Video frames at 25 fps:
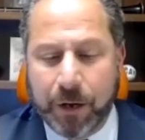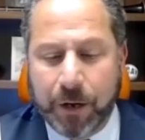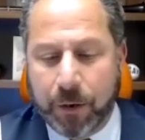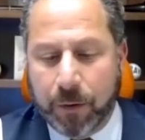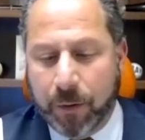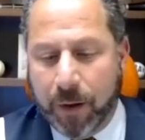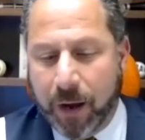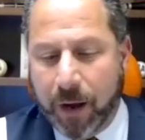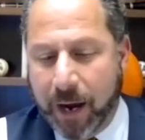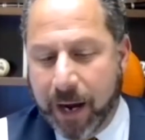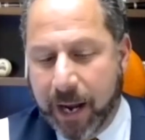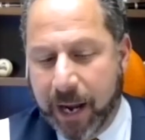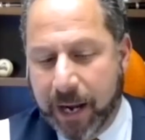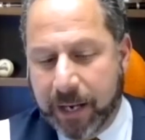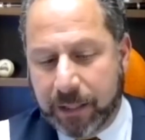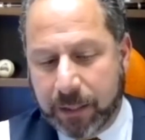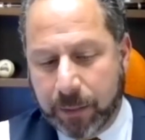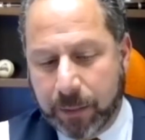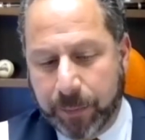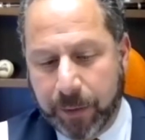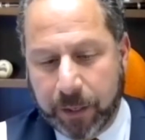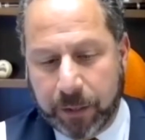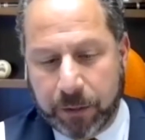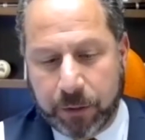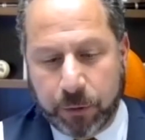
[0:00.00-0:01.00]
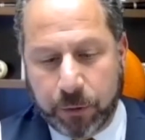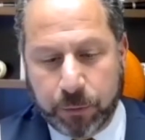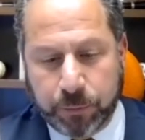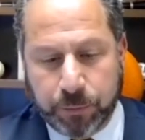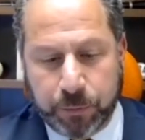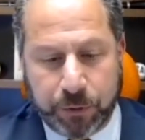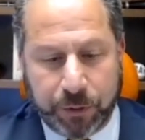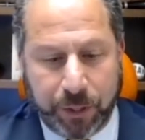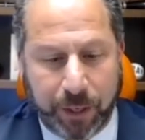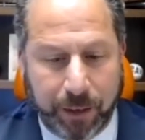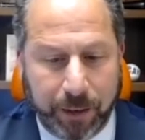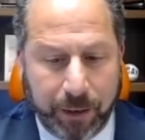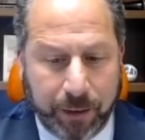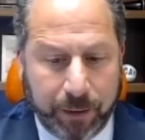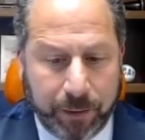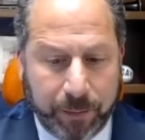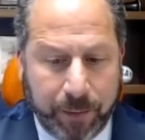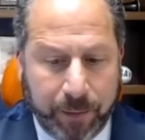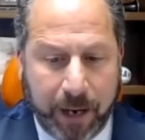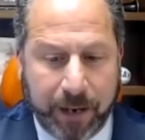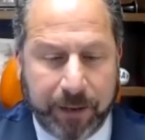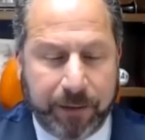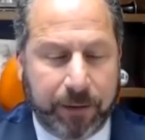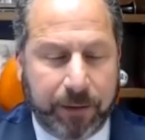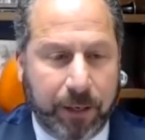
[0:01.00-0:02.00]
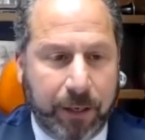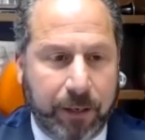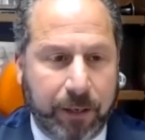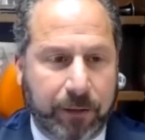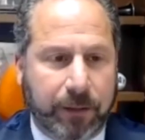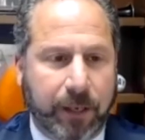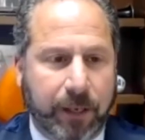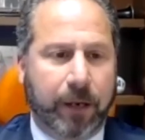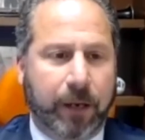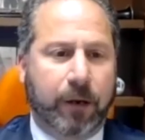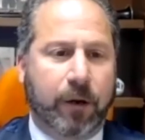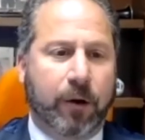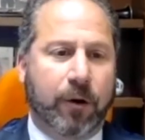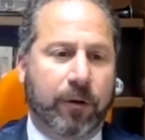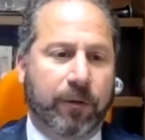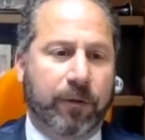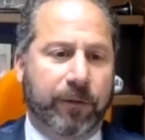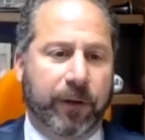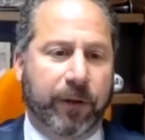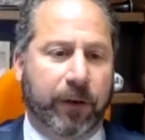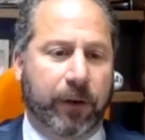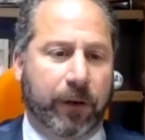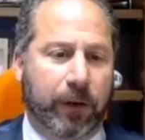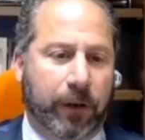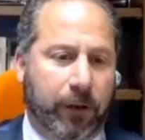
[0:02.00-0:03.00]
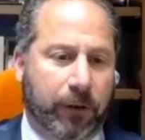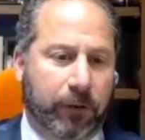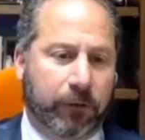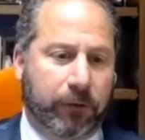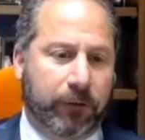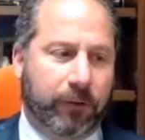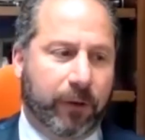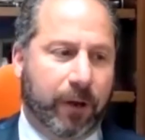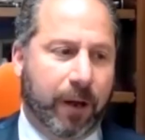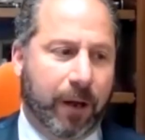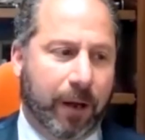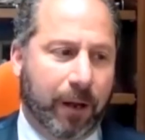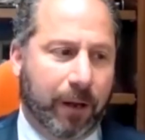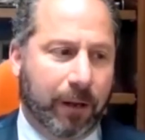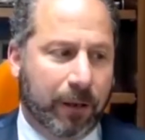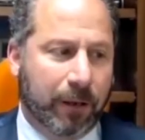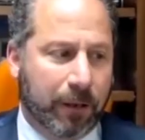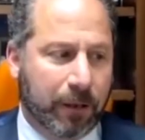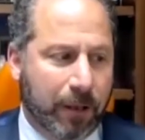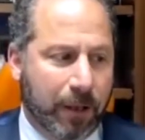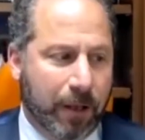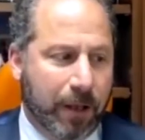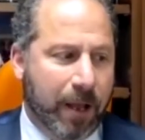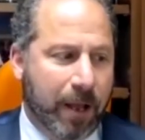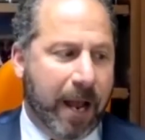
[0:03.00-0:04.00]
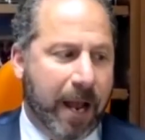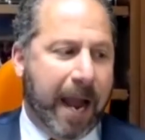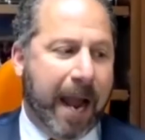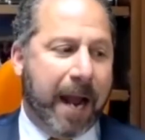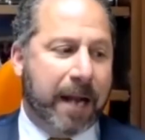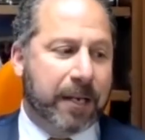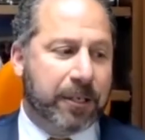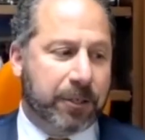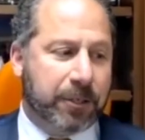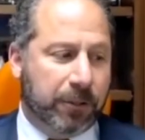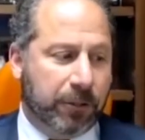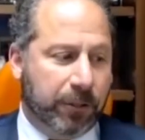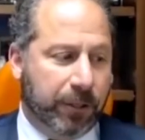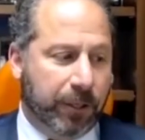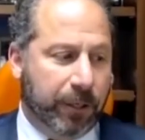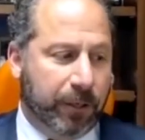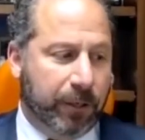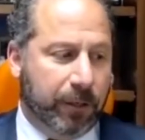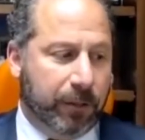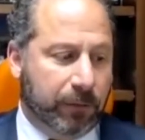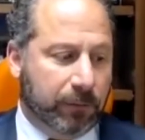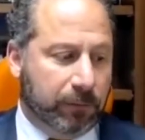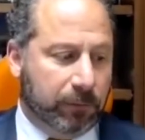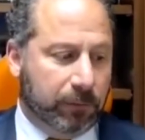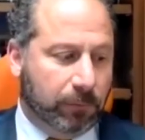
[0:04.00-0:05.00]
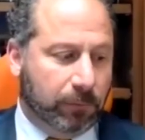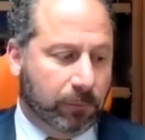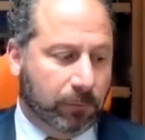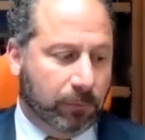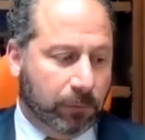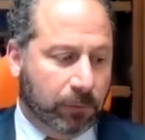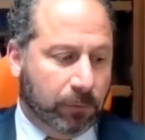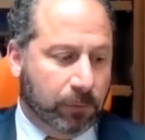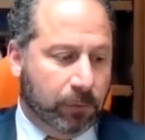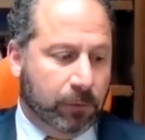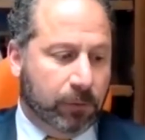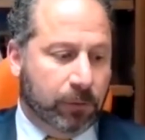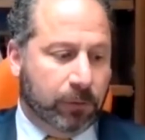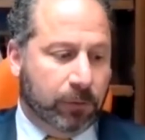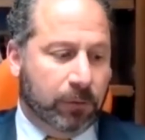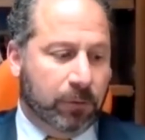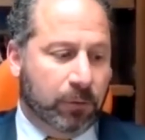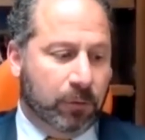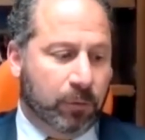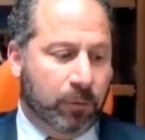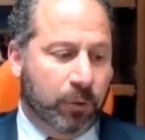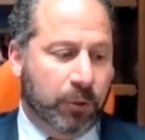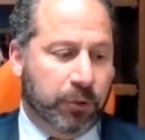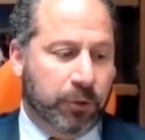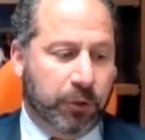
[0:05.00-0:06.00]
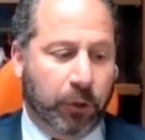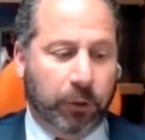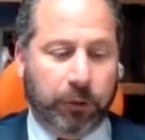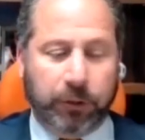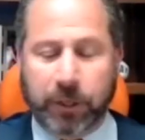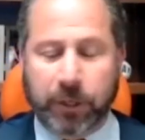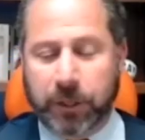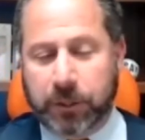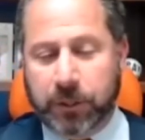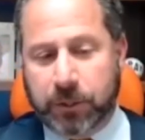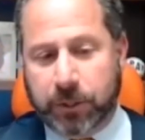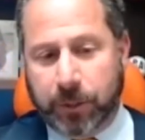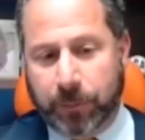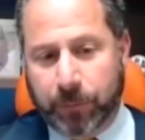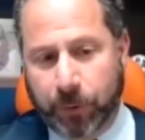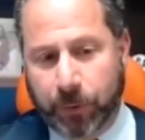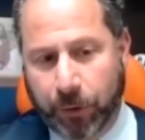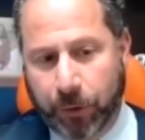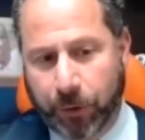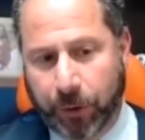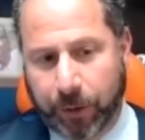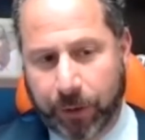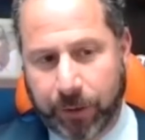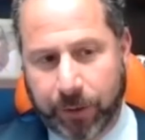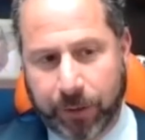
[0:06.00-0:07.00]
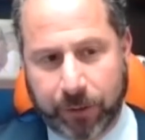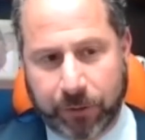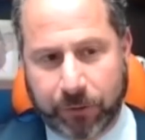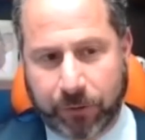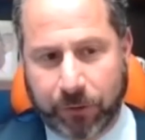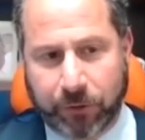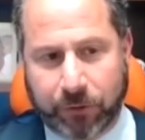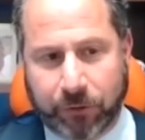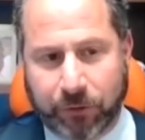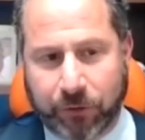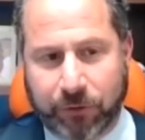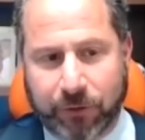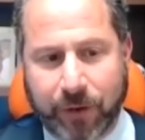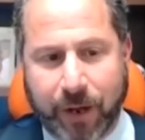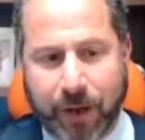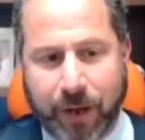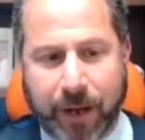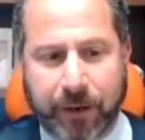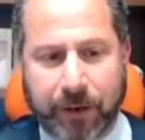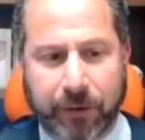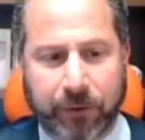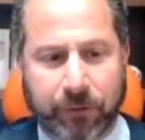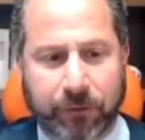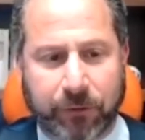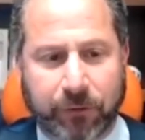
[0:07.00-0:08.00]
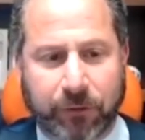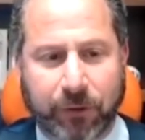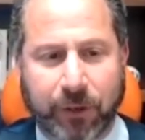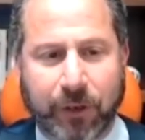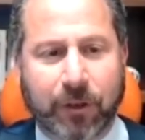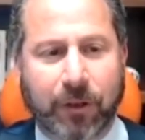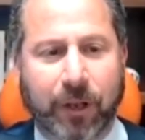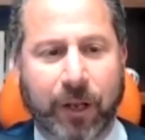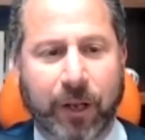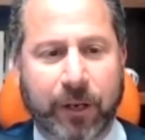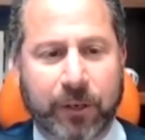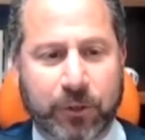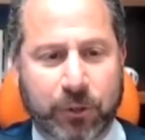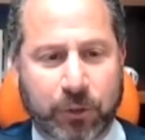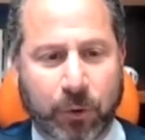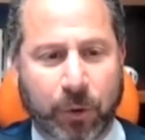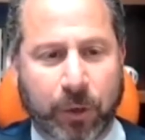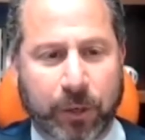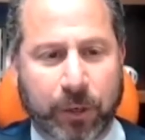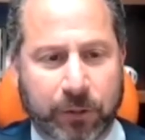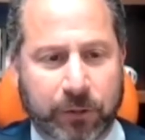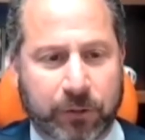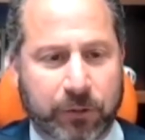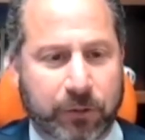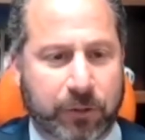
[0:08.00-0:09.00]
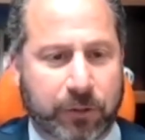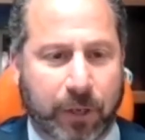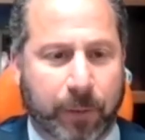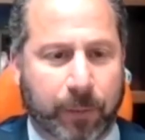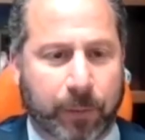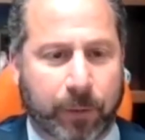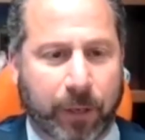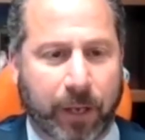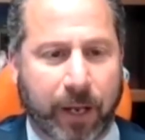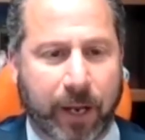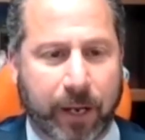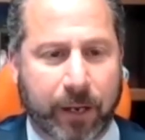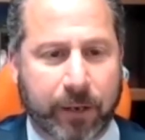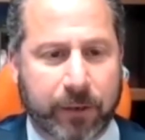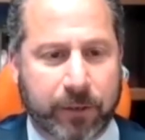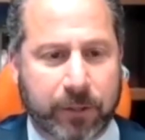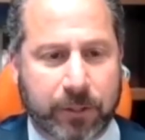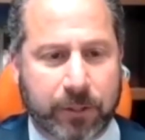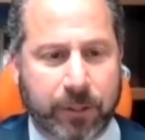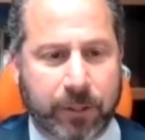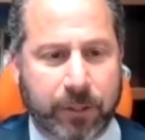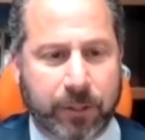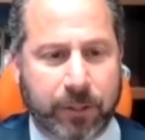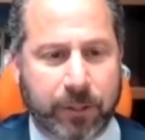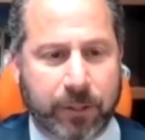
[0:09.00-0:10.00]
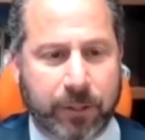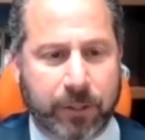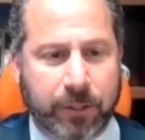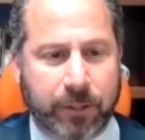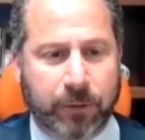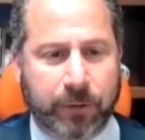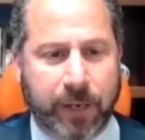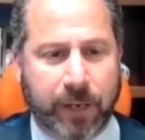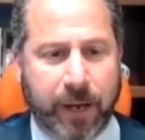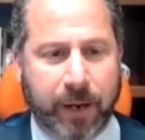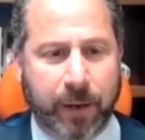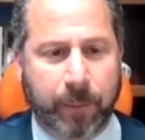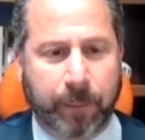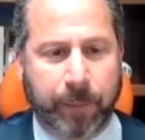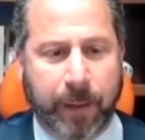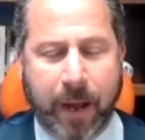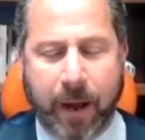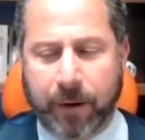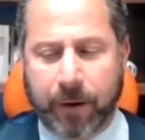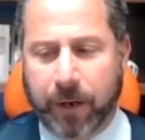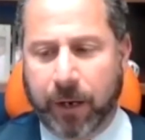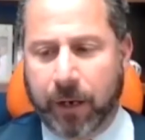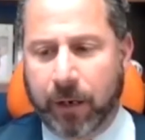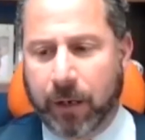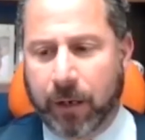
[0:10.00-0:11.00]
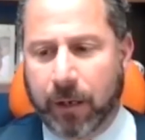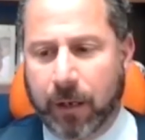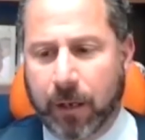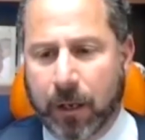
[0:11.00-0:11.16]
I hate to be a doomsayer. I think that COVID is actually resulted in some good. This is not a single-edged sword. This is double-edged. There's no doubt about it.